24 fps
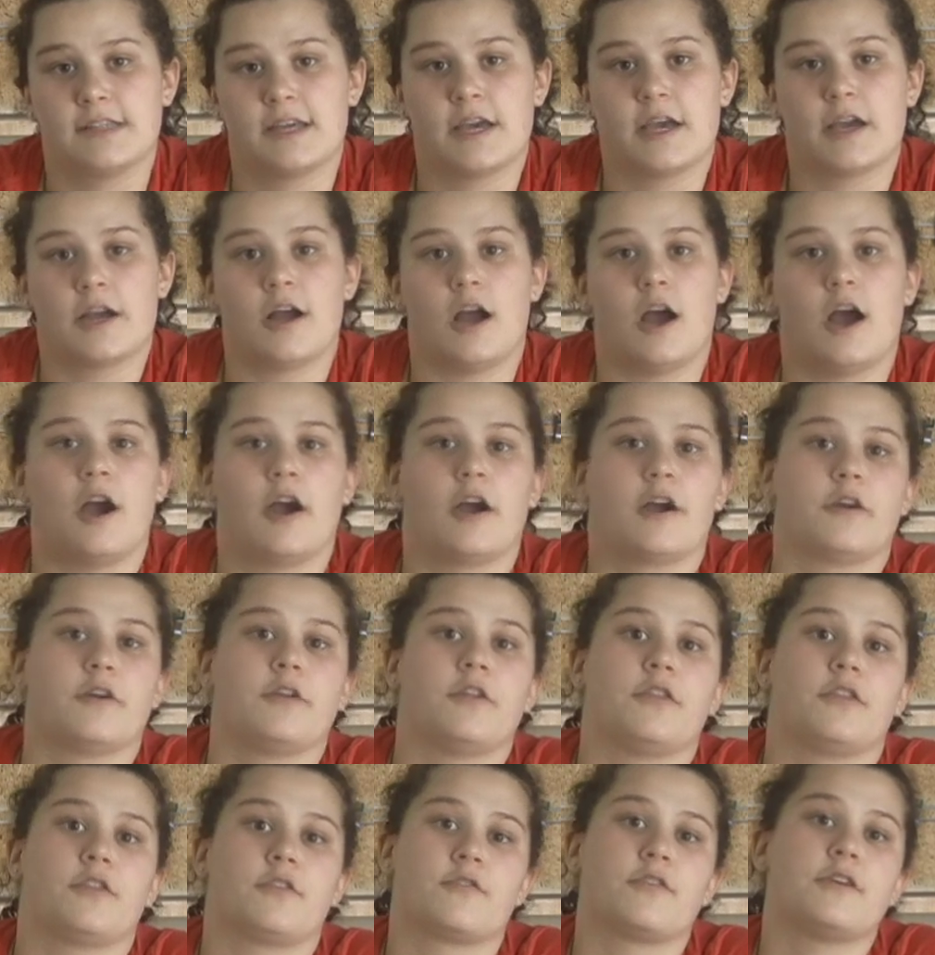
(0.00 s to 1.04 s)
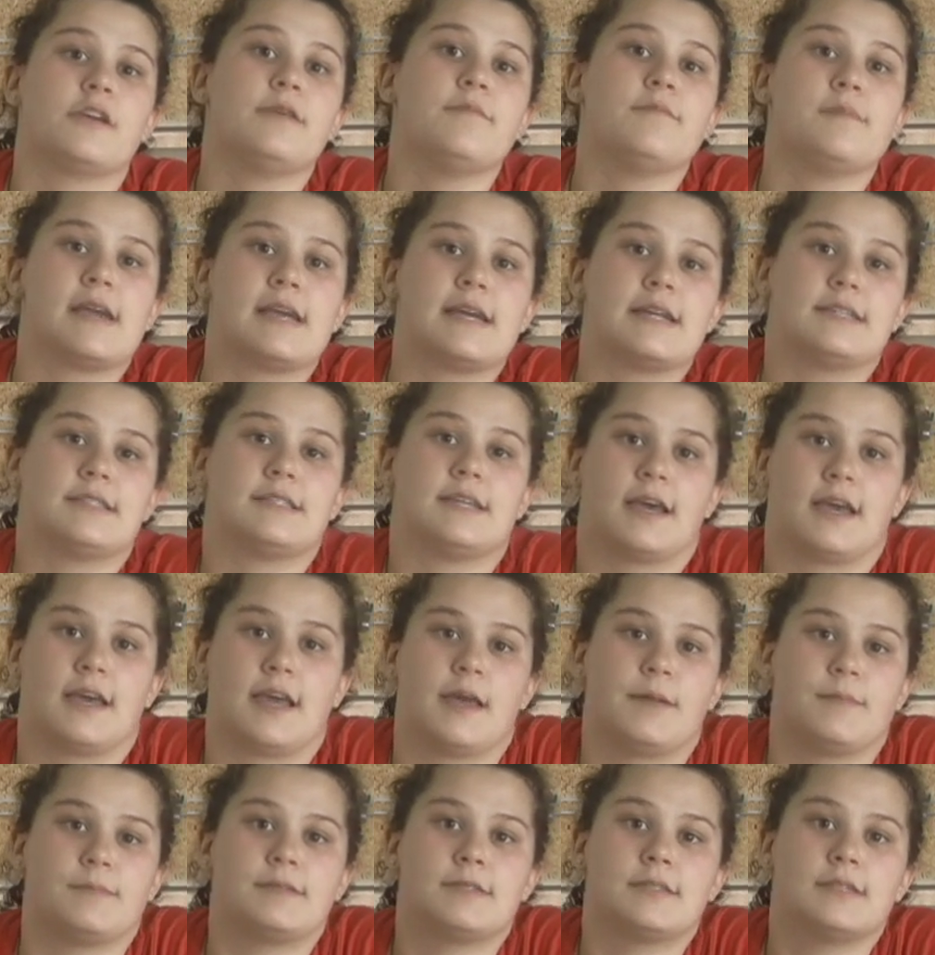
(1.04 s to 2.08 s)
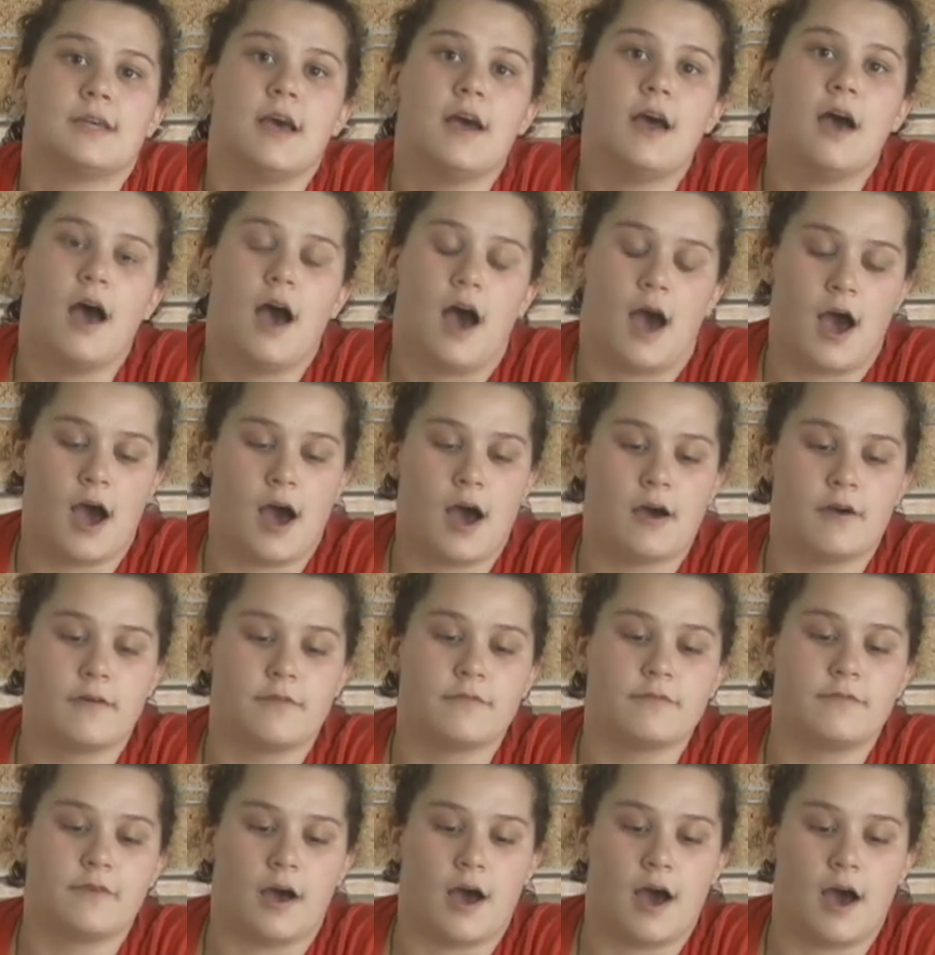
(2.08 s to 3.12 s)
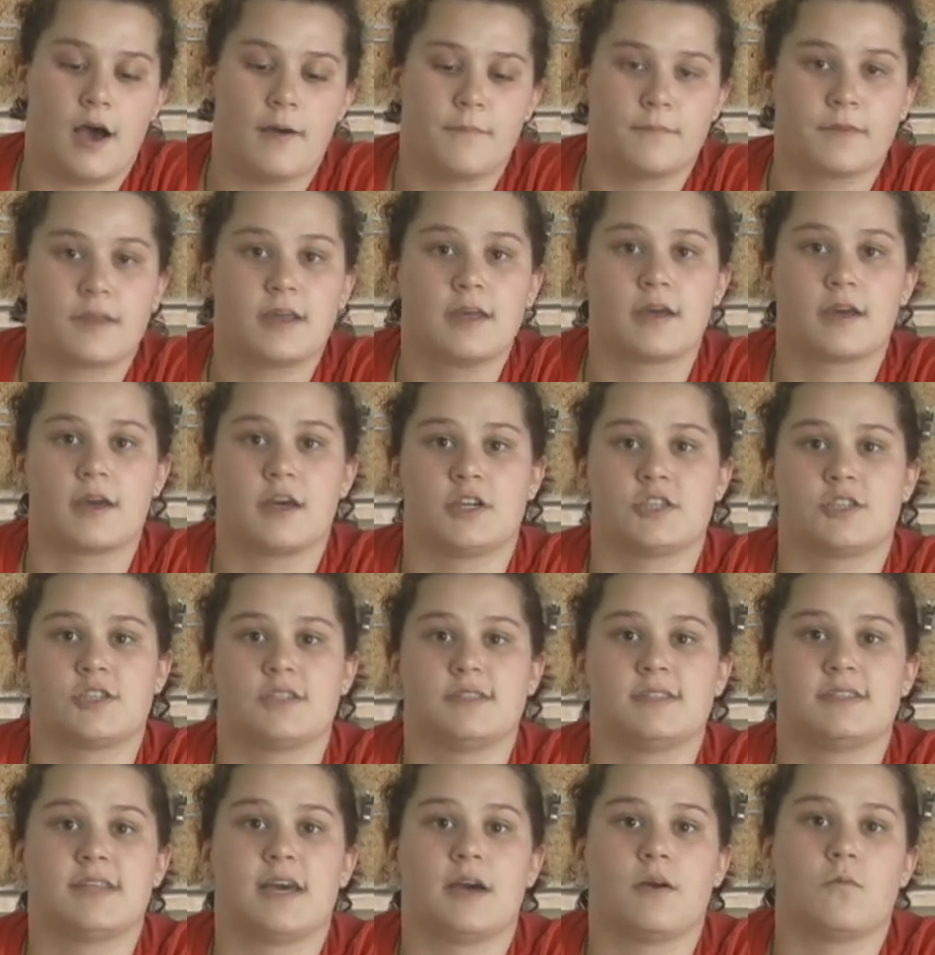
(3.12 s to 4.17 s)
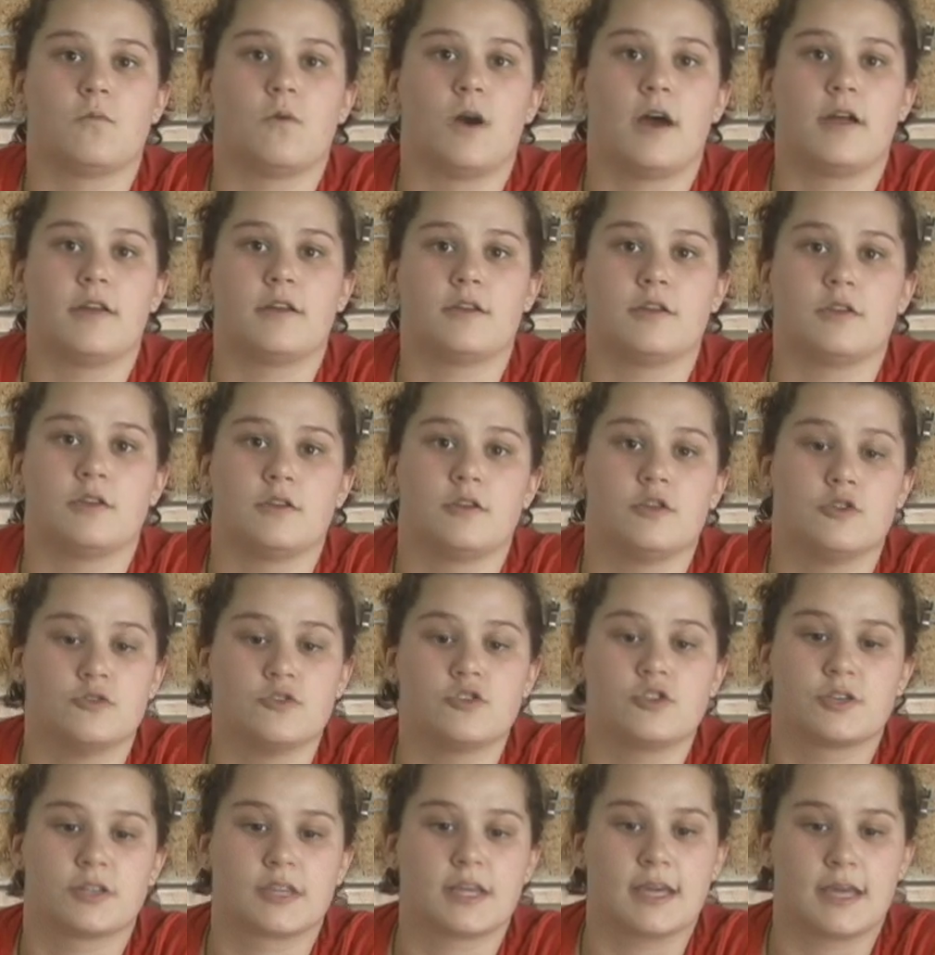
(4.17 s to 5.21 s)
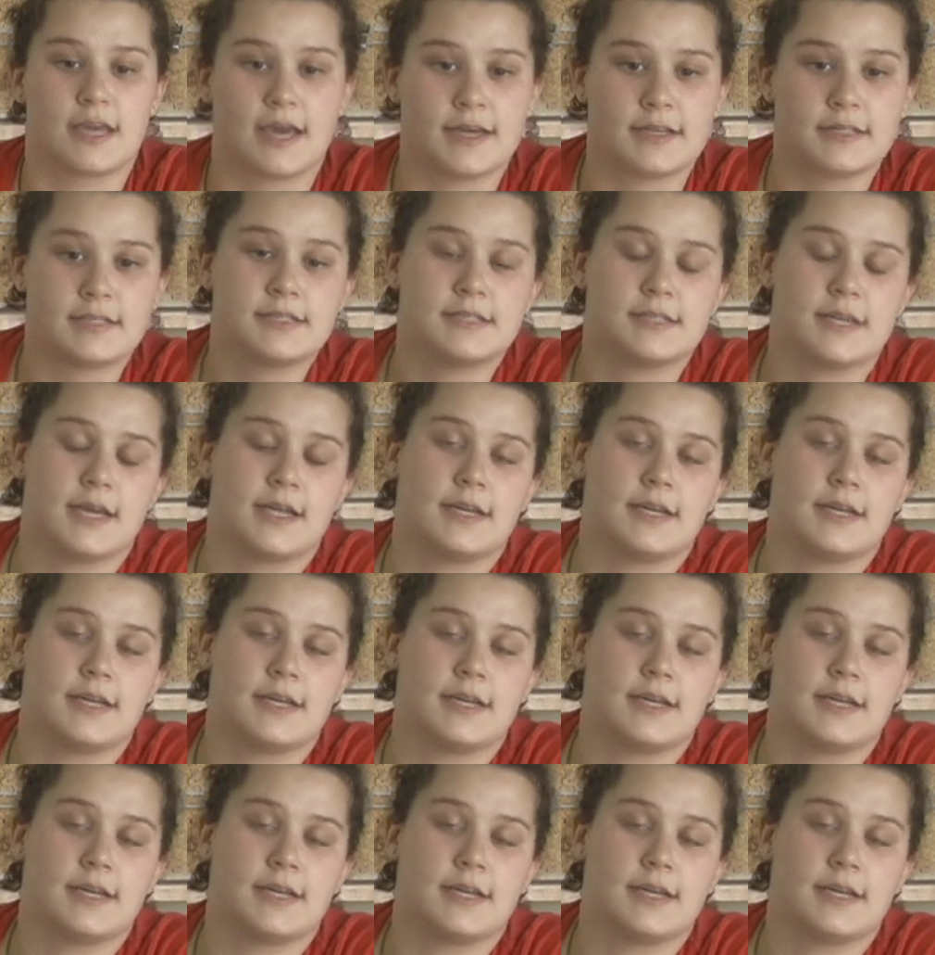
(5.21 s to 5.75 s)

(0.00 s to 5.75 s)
There are three main types of concussions that one usually gets.